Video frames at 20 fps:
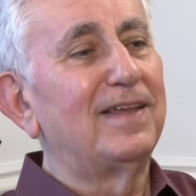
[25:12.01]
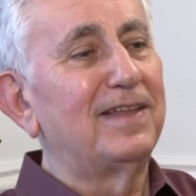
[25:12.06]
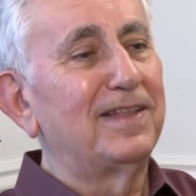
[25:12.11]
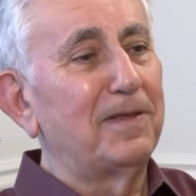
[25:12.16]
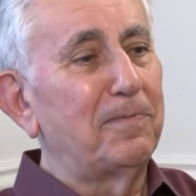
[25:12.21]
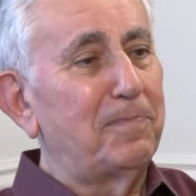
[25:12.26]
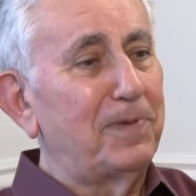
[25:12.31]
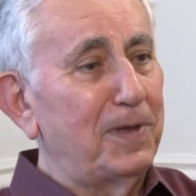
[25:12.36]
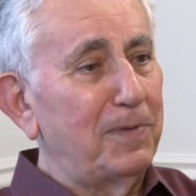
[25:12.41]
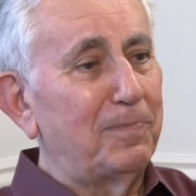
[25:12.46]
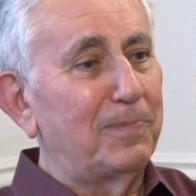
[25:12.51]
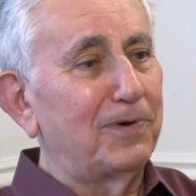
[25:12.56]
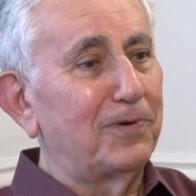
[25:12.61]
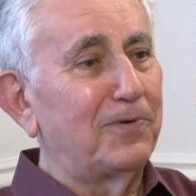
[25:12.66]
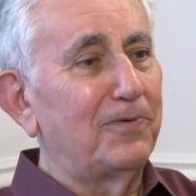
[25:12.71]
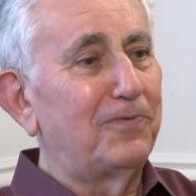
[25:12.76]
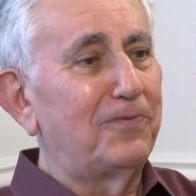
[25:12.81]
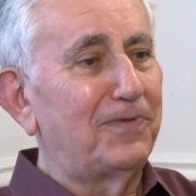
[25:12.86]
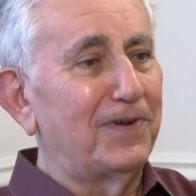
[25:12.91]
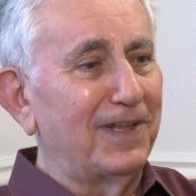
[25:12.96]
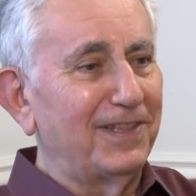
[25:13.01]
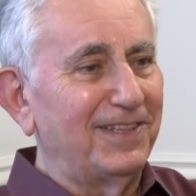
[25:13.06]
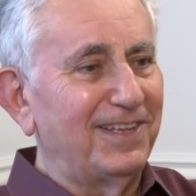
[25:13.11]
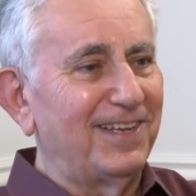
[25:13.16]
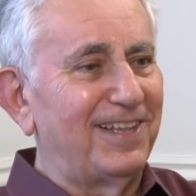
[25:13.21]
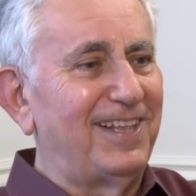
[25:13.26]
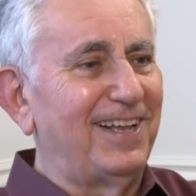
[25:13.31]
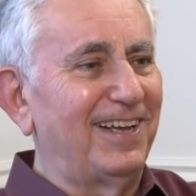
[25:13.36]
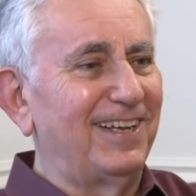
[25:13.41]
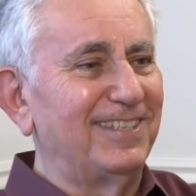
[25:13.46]
The people who
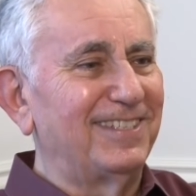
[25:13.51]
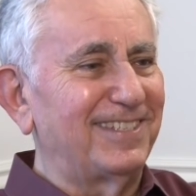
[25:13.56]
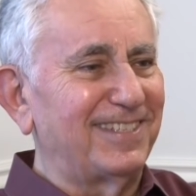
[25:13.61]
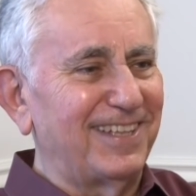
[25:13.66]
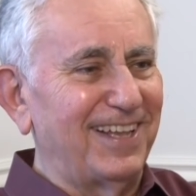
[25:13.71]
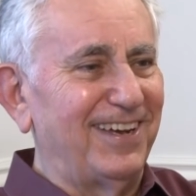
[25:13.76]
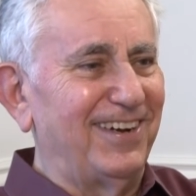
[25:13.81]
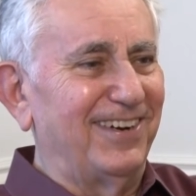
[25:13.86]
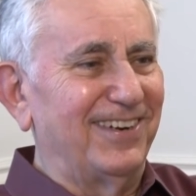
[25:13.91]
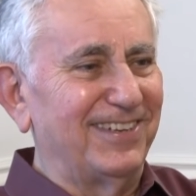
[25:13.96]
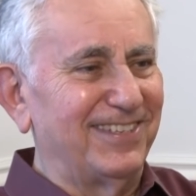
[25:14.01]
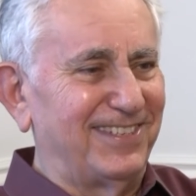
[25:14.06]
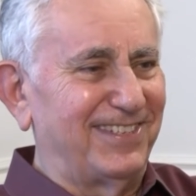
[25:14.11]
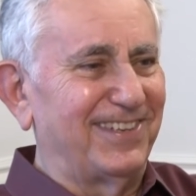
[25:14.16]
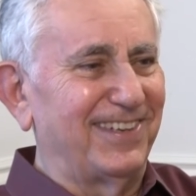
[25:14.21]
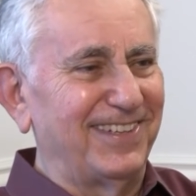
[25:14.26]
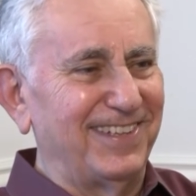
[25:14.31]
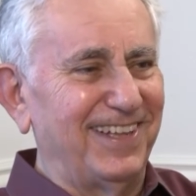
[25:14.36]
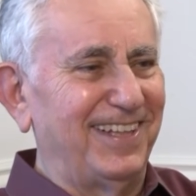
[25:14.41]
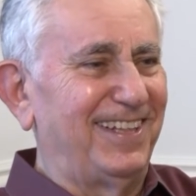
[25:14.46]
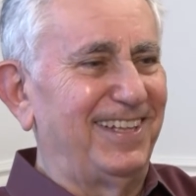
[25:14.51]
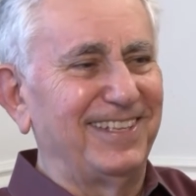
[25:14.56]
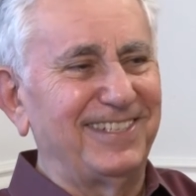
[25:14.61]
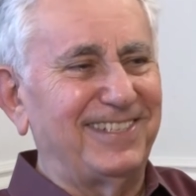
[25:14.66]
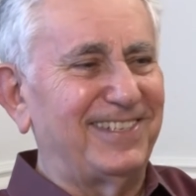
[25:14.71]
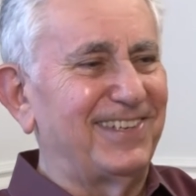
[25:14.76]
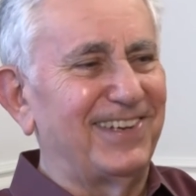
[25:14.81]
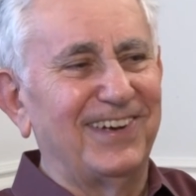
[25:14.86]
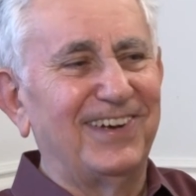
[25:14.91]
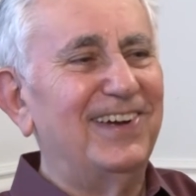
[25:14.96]
funded us, they also did it.
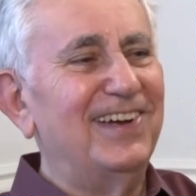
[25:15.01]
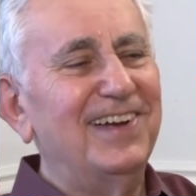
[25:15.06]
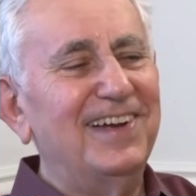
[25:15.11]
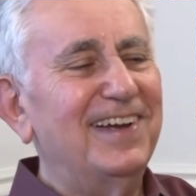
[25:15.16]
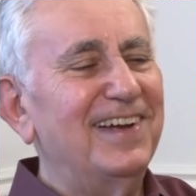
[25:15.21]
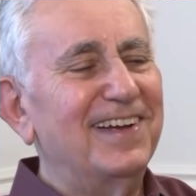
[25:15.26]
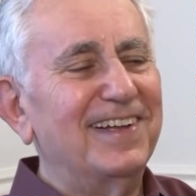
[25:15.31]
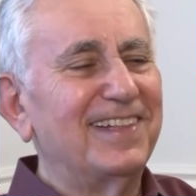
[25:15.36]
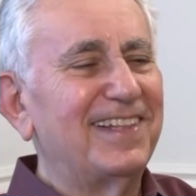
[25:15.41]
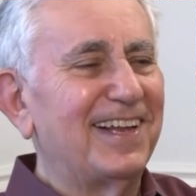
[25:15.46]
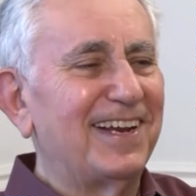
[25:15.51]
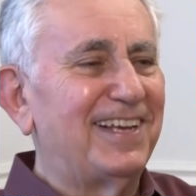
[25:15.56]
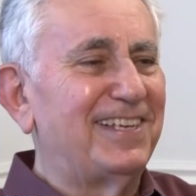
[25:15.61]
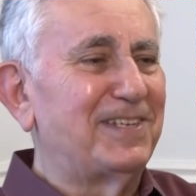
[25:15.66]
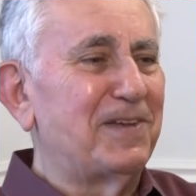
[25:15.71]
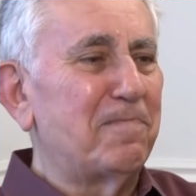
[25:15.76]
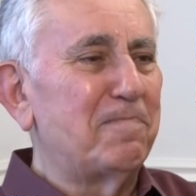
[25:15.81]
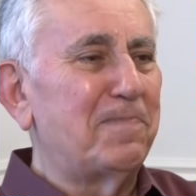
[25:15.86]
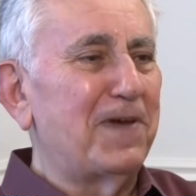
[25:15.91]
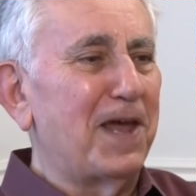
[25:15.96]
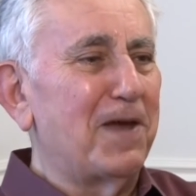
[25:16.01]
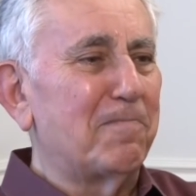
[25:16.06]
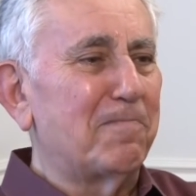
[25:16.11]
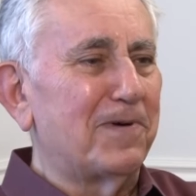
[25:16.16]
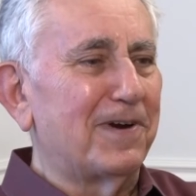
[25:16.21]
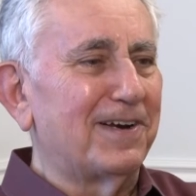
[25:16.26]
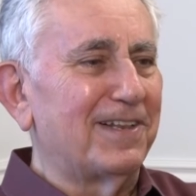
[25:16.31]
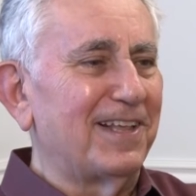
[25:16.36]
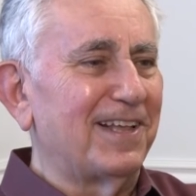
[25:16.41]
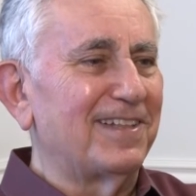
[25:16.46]
So there is a
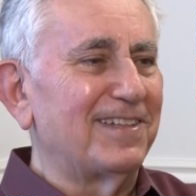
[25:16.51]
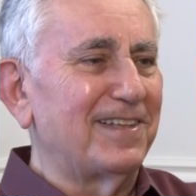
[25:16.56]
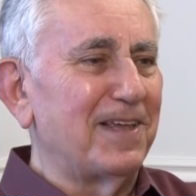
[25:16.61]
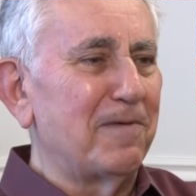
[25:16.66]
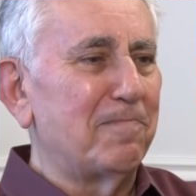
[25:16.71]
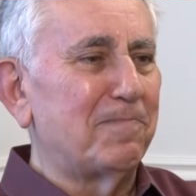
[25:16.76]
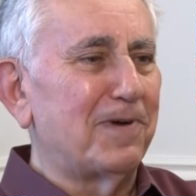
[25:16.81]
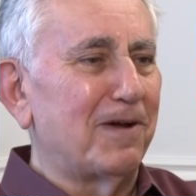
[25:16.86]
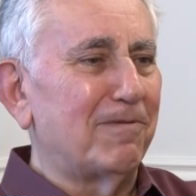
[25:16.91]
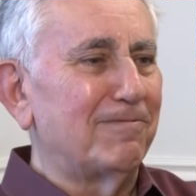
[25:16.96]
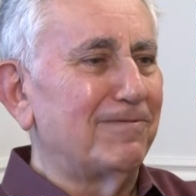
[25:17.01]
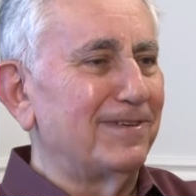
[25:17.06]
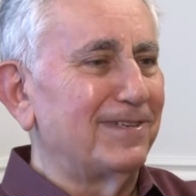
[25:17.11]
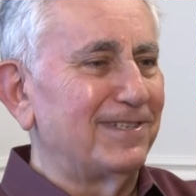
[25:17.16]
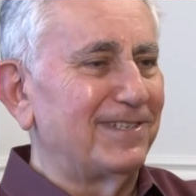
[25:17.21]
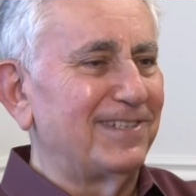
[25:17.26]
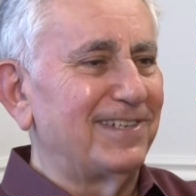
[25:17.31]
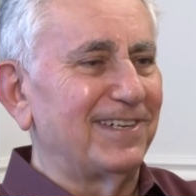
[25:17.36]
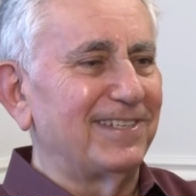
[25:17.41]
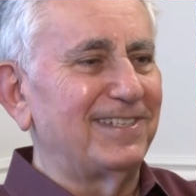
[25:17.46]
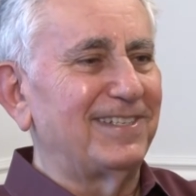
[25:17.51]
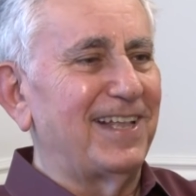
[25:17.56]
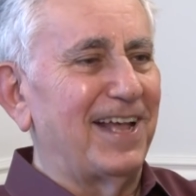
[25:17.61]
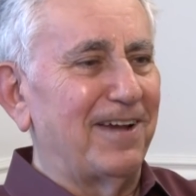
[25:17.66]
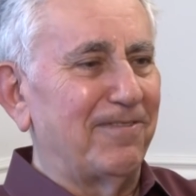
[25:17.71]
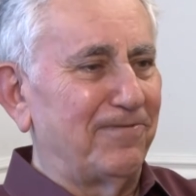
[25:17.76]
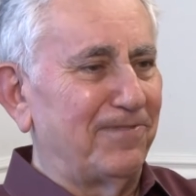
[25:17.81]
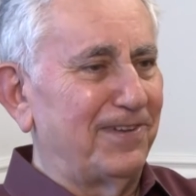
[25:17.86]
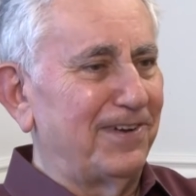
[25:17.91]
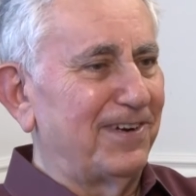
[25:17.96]
paper that they published just
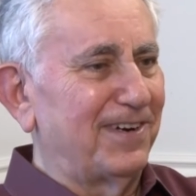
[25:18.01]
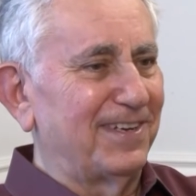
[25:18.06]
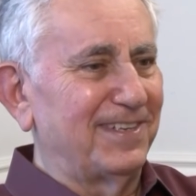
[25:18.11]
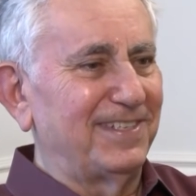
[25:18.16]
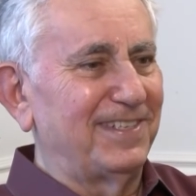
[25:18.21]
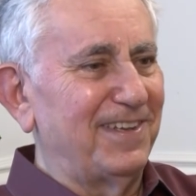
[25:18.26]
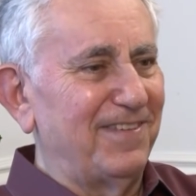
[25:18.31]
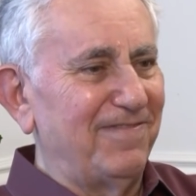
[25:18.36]
after us